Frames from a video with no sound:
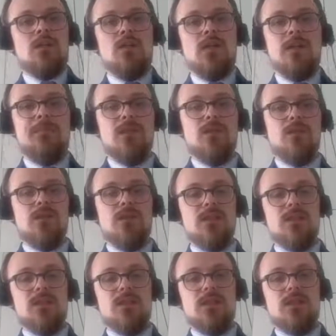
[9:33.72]
Okay, so
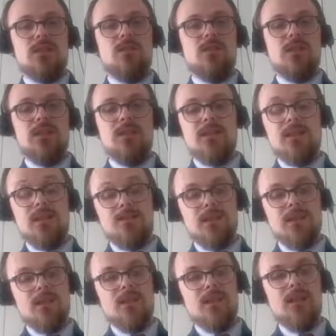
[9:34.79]
this is already
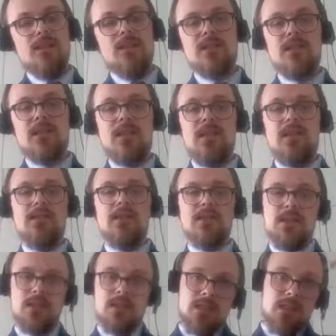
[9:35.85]
my last slide.
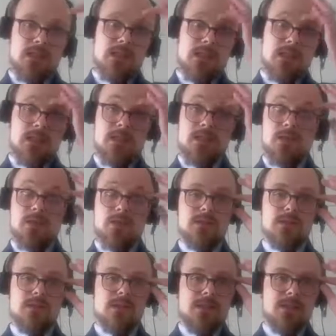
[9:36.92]
So
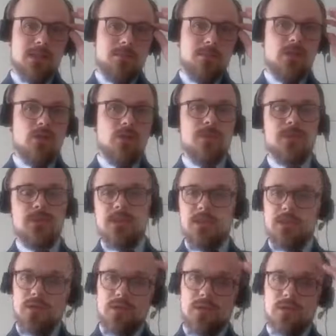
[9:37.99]
there are some
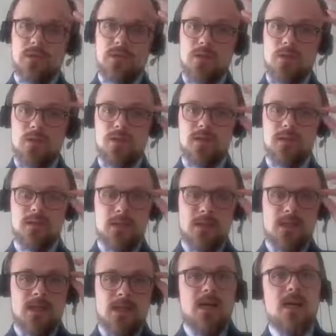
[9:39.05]
recommendations on
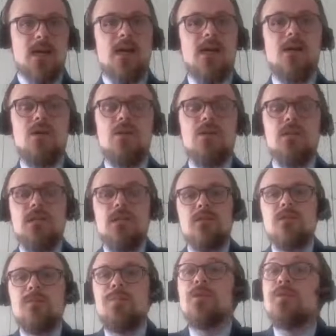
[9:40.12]
how
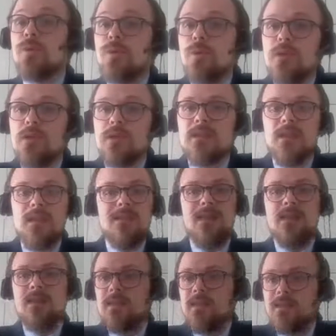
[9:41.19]
to put forward an
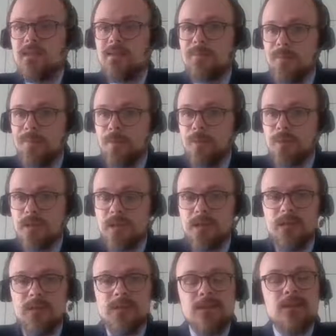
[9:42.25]
excellent
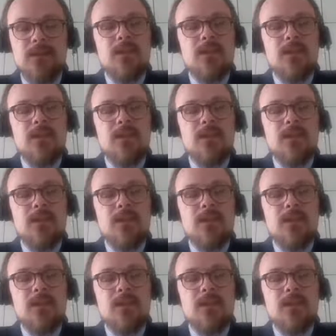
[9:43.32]
proposal.